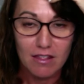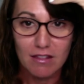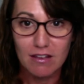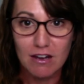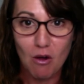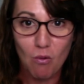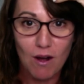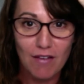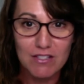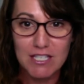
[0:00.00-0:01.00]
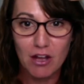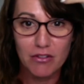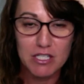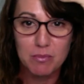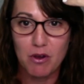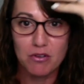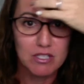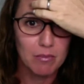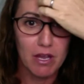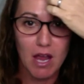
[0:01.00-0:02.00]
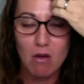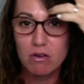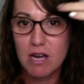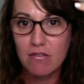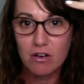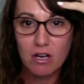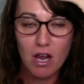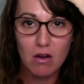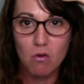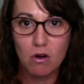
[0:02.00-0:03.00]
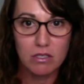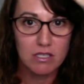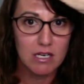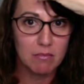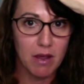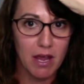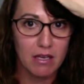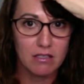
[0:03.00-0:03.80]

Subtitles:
You know, when I see all these posts, I'm like, I would never cut quarantine bangs.